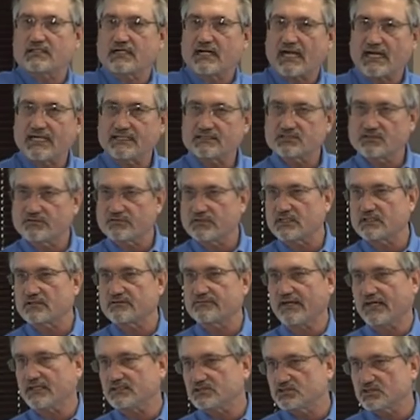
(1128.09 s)
kinds of
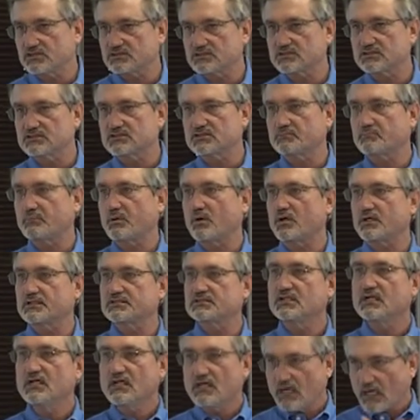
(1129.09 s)
interventions and supports